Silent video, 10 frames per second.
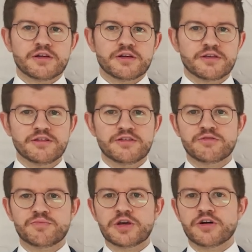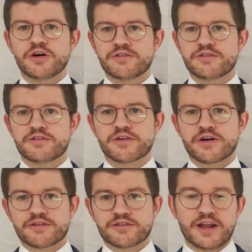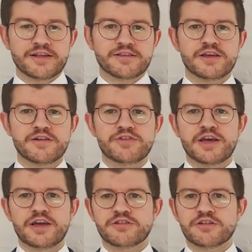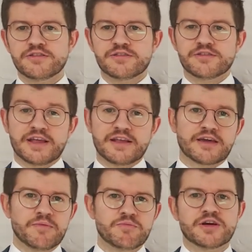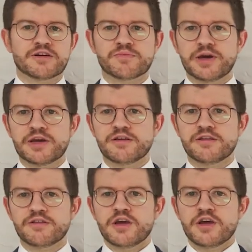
This is because there are slight deviations that can be expected